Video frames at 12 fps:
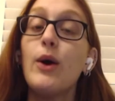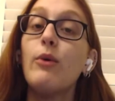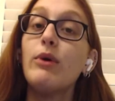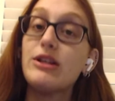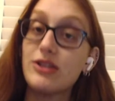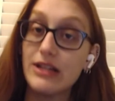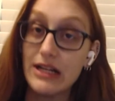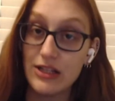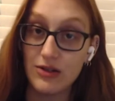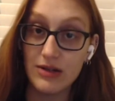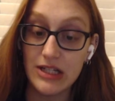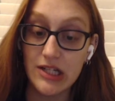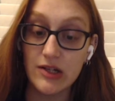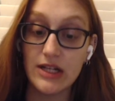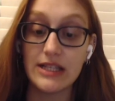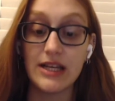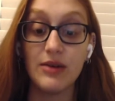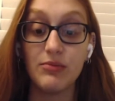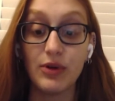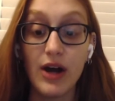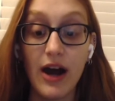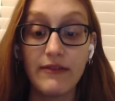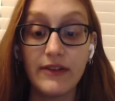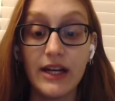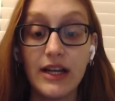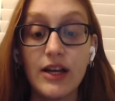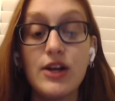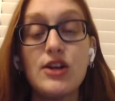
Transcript: which led to a decrease in profit.